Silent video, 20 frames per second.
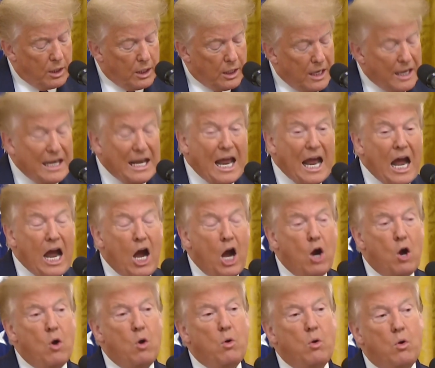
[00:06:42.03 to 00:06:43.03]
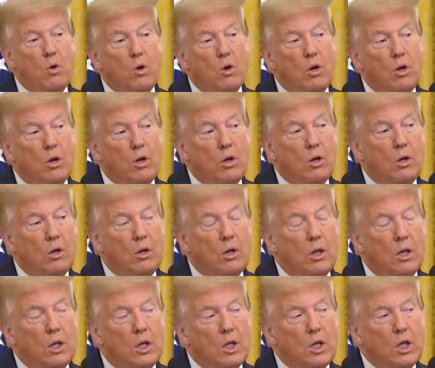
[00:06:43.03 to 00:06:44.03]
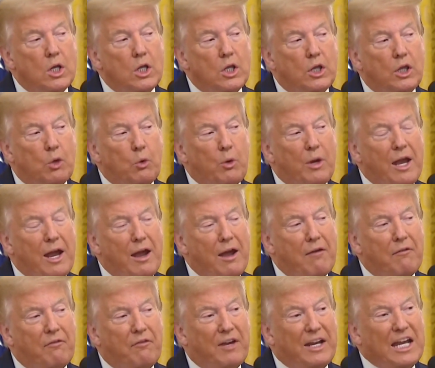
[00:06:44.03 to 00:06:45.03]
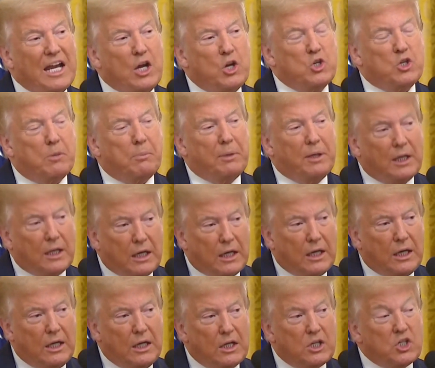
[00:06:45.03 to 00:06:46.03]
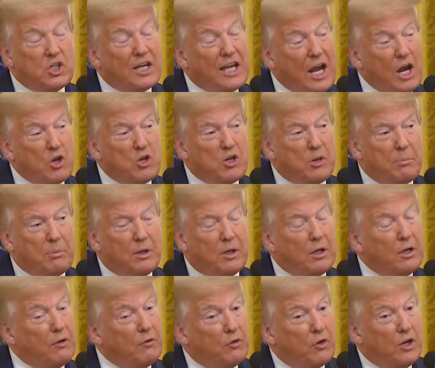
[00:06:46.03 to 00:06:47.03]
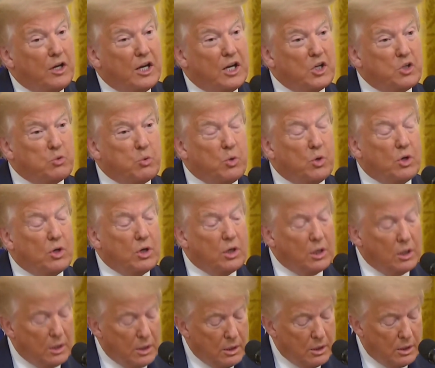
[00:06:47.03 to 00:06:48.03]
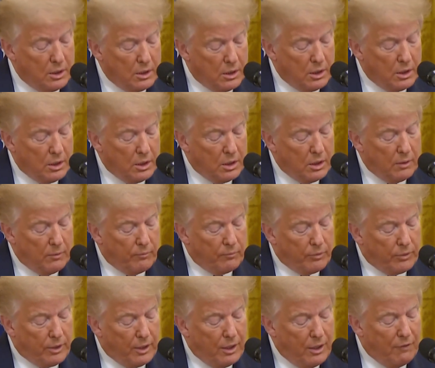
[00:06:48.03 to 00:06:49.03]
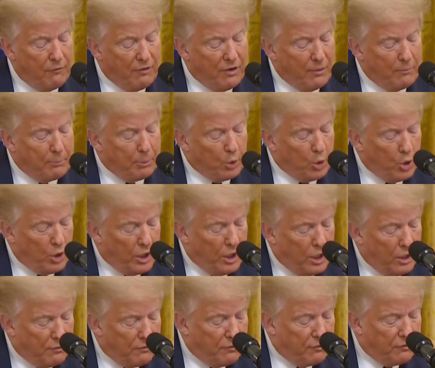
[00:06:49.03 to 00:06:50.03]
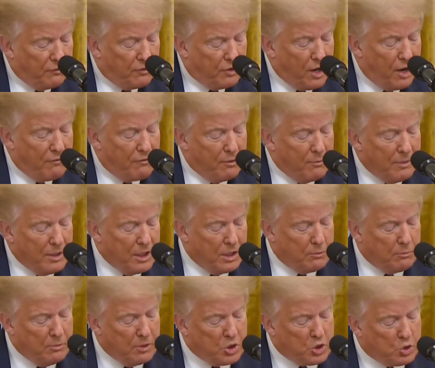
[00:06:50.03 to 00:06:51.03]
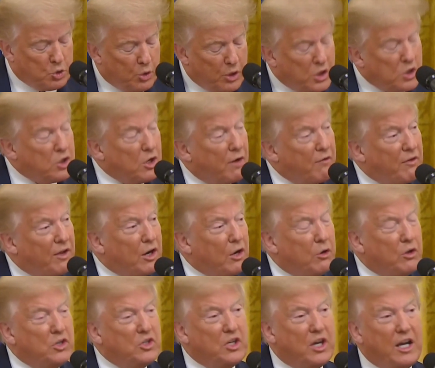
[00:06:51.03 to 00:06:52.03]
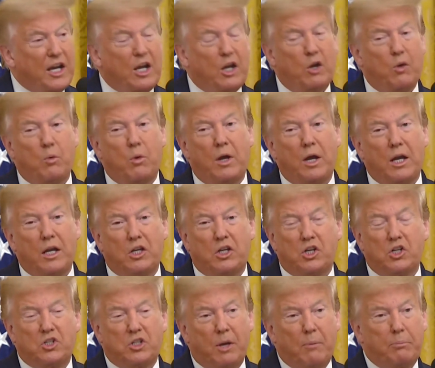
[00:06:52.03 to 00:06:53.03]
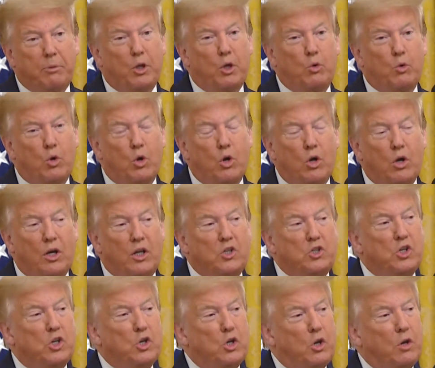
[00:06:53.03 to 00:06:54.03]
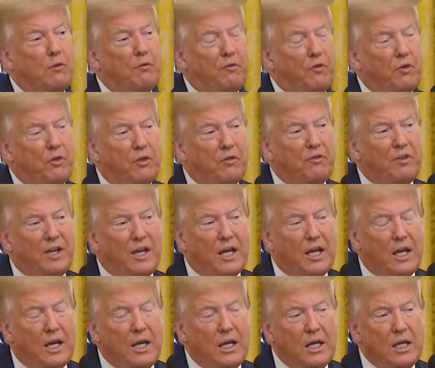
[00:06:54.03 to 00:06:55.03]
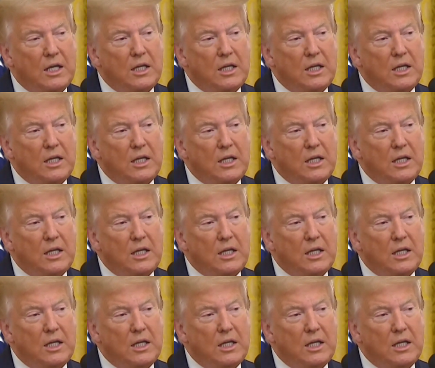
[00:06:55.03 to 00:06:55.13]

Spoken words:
And now that we have accountability, it's accountability, a very nice word. If an employee of government mistreats our veterans in any way, does something wrong, isn't good for the VA,